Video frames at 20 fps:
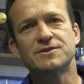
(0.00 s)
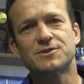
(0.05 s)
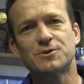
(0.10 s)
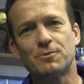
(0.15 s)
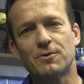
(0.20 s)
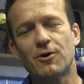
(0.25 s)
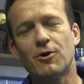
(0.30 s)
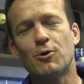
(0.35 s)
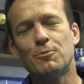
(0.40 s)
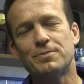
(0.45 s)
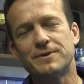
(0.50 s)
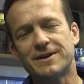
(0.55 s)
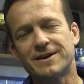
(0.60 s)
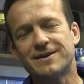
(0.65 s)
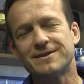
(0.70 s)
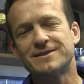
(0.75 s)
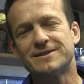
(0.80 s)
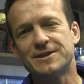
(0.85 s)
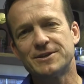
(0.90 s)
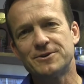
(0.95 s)
and so we're hoping to
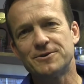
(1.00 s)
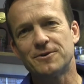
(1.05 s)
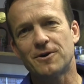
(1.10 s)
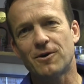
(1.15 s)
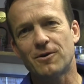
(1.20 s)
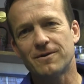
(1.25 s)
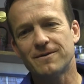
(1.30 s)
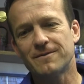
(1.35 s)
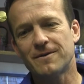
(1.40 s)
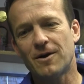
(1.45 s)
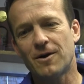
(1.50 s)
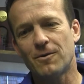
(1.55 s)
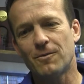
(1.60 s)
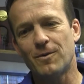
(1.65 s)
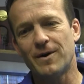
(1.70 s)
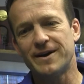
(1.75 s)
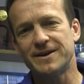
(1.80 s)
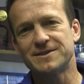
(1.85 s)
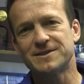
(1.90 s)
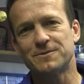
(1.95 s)
continue our, our
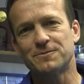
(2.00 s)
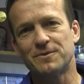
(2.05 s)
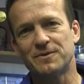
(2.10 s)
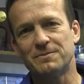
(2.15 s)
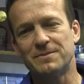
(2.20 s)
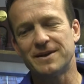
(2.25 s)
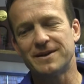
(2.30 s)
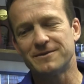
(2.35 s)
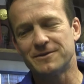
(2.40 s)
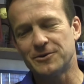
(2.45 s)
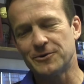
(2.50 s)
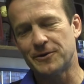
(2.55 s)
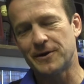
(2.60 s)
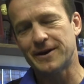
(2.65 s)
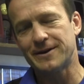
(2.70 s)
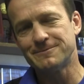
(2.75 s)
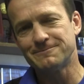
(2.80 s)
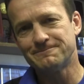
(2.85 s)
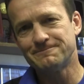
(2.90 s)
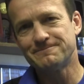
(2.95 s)
ways that we've been
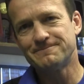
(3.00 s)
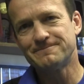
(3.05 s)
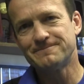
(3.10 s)
doing.